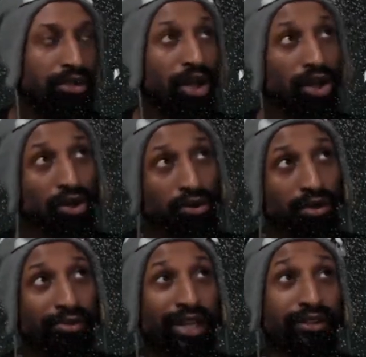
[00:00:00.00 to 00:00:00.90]

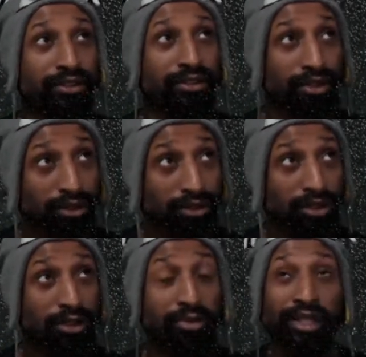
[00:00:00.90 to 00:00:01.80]
no, I'm not insulting
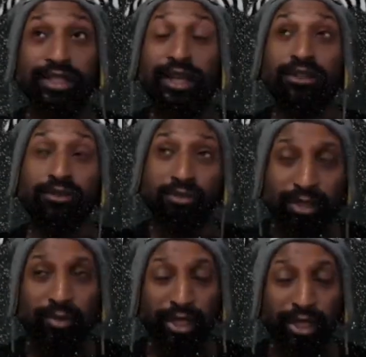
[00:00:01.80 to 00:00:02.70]
you because I could do
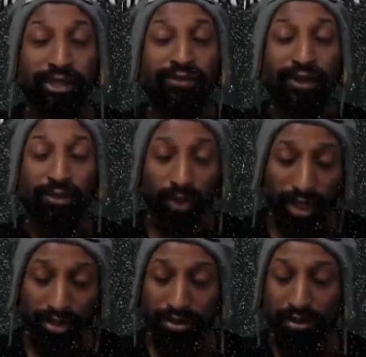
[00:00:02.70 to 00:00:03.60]
much better if I
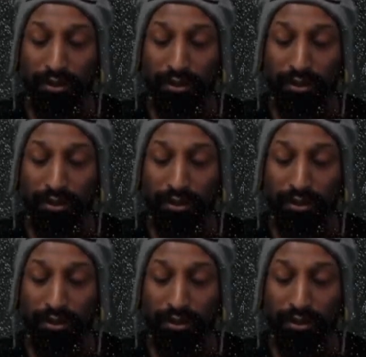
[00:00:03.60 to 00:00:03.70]
was.